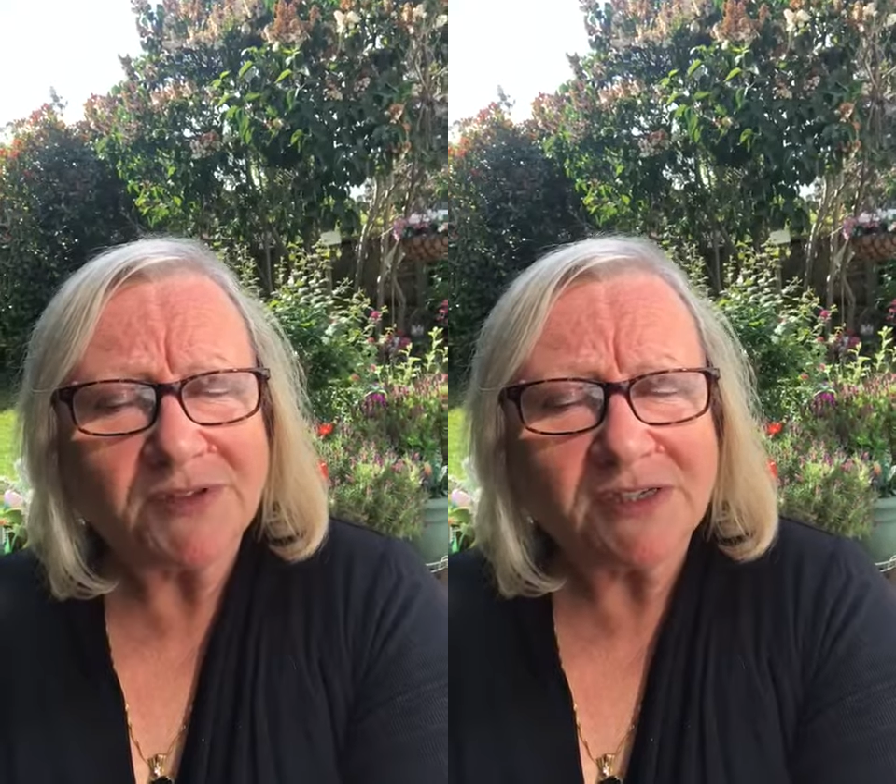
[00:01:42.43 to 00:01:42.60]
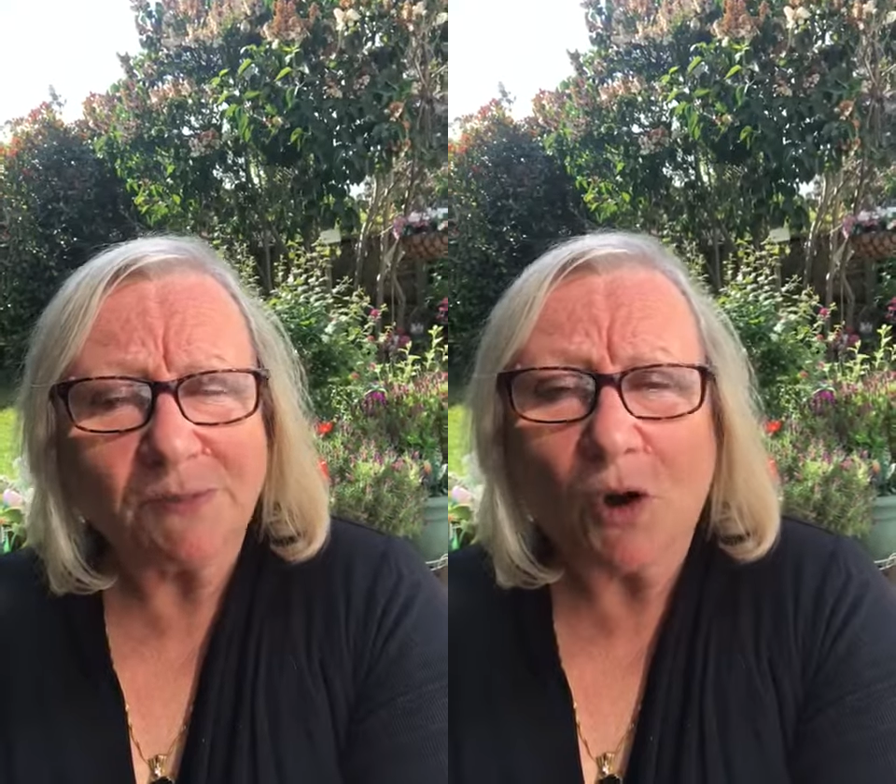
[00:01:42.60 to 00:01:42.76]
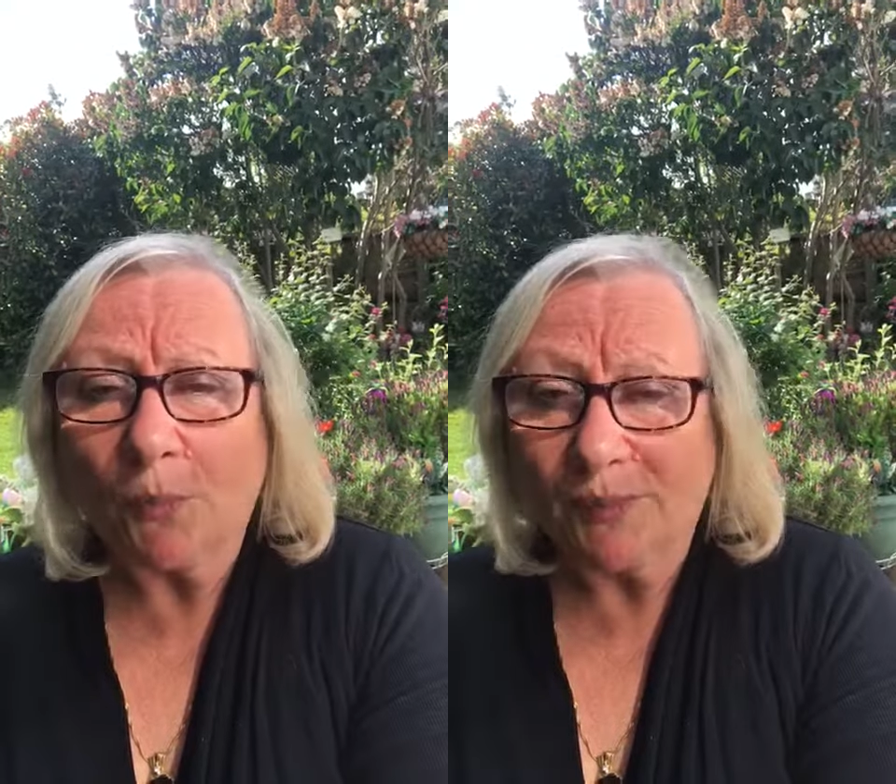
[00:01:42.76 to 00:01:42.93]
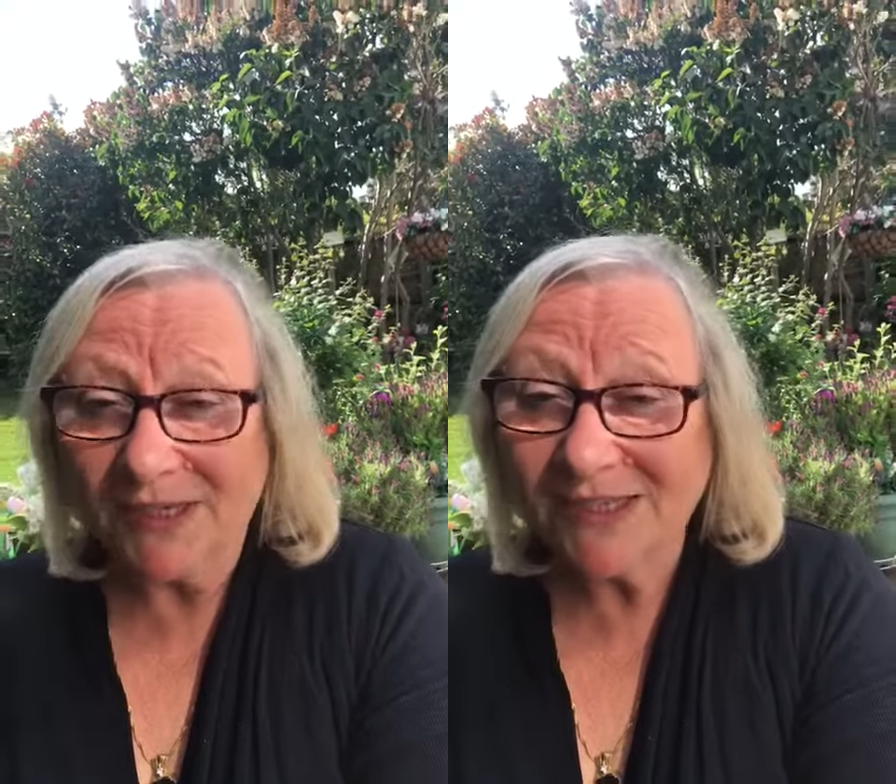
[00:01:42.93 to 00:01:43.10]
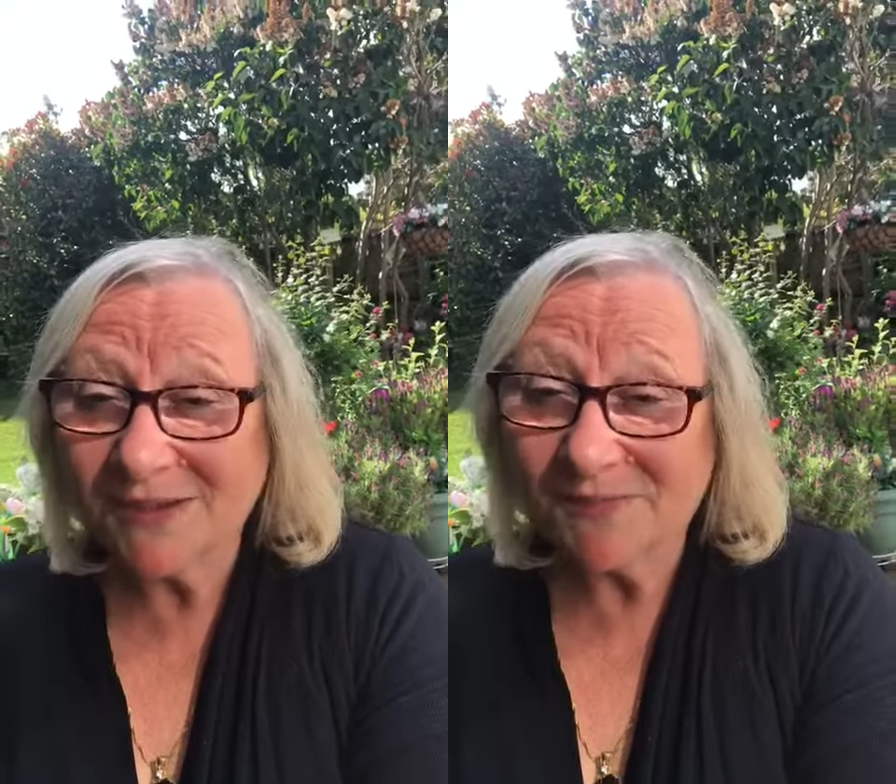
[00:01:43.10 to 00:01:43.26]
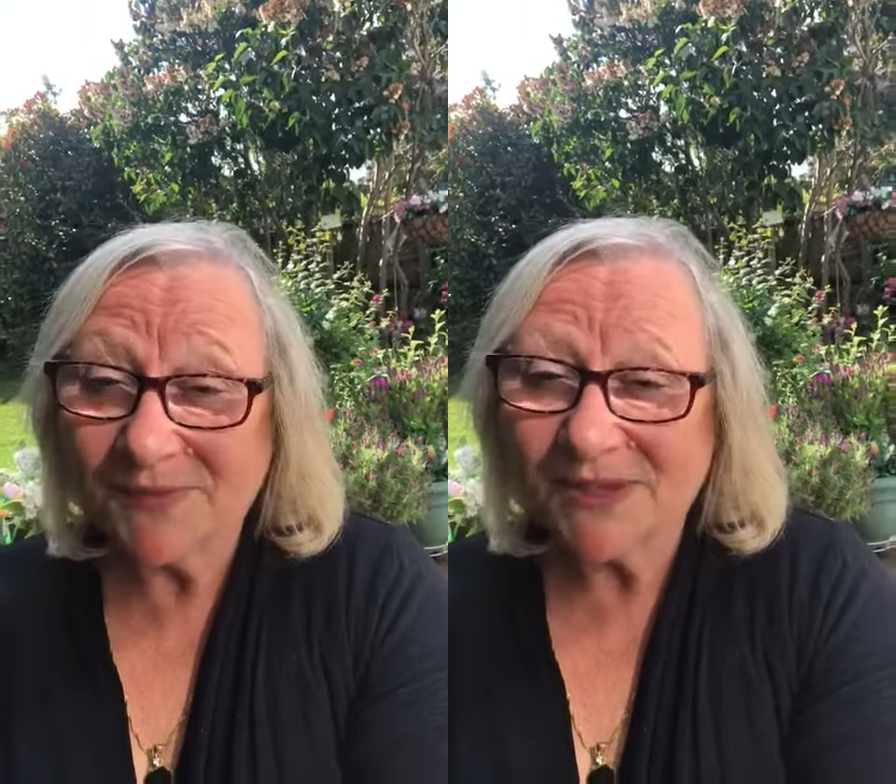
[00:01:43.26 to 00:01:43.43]
some
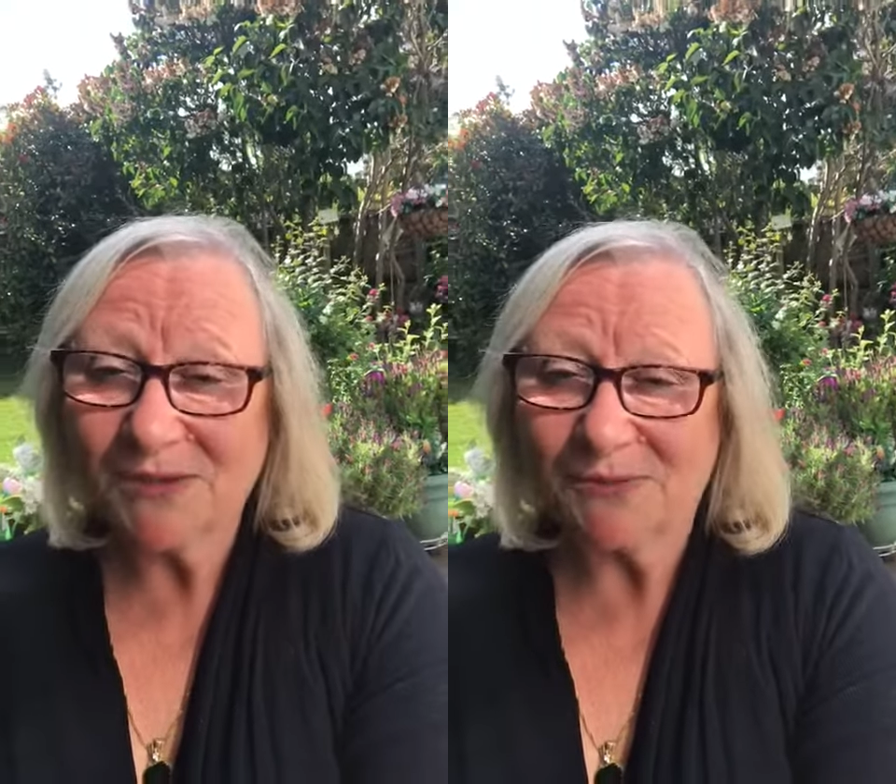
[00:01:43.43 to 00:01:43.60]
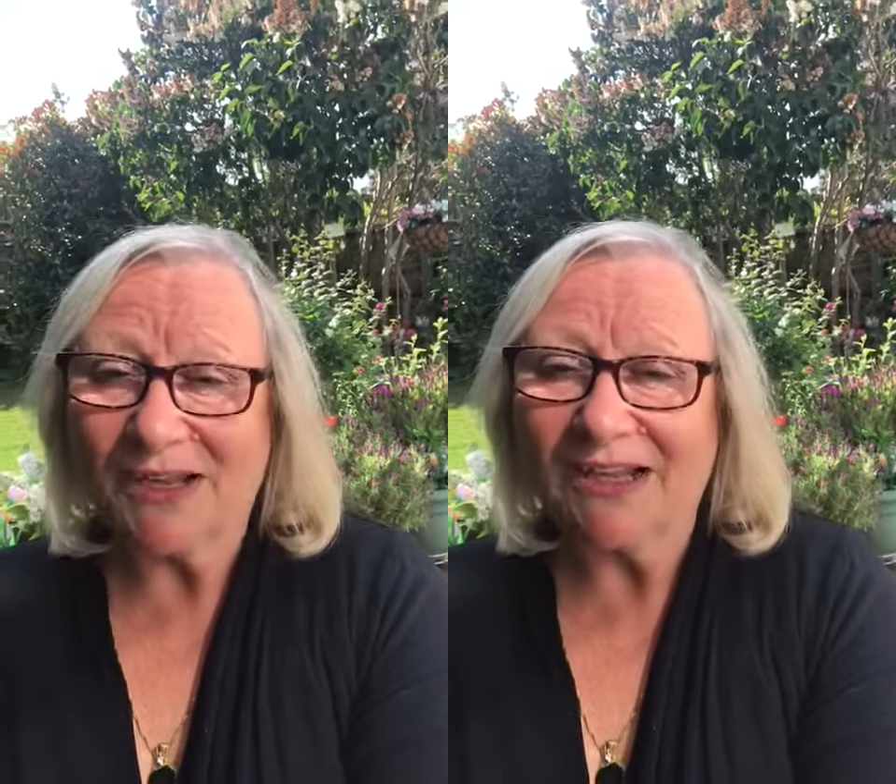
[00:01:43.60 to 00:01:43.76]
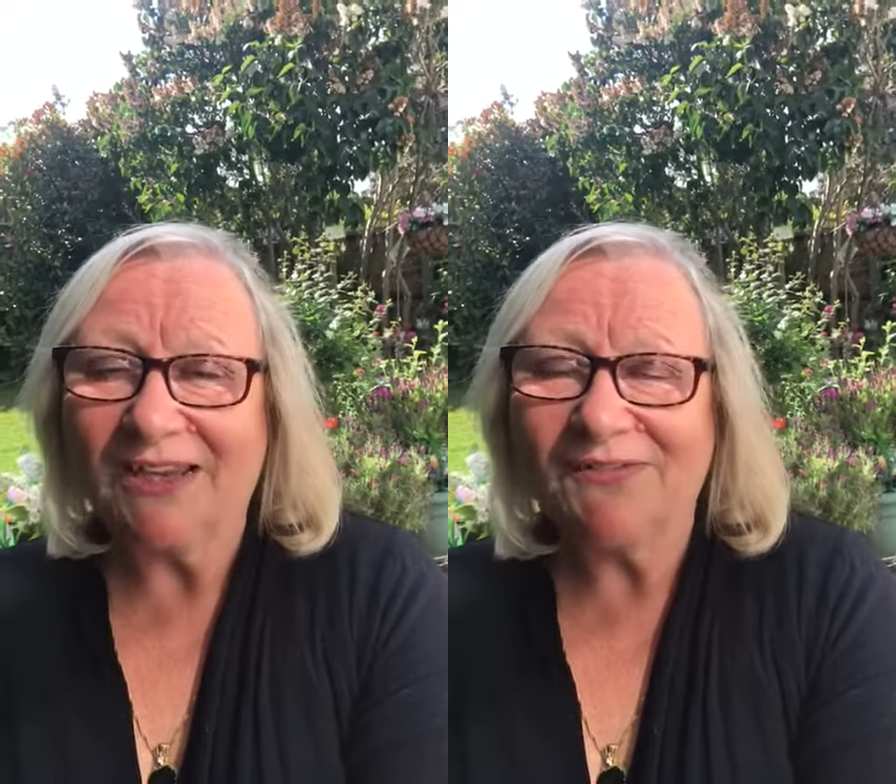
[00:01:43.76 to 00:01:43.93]
hobbies as well.